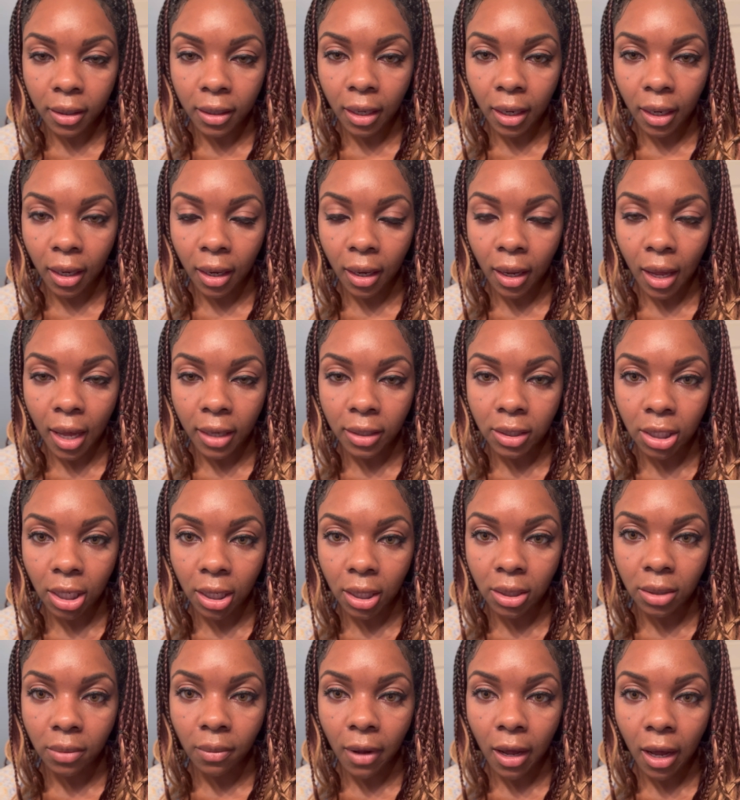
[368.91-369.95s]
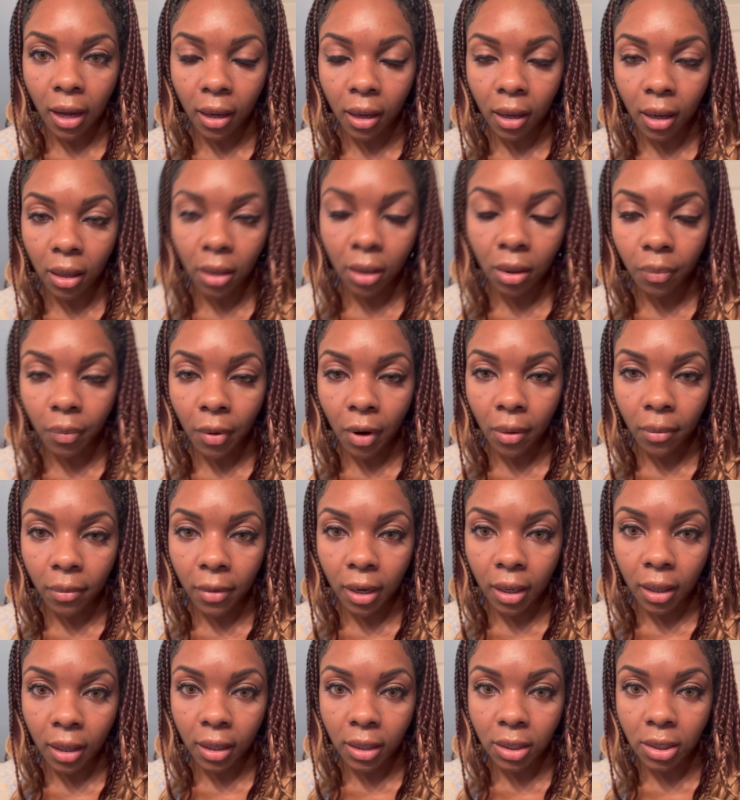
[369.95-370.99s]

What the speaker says: that I changed my eye color permanently.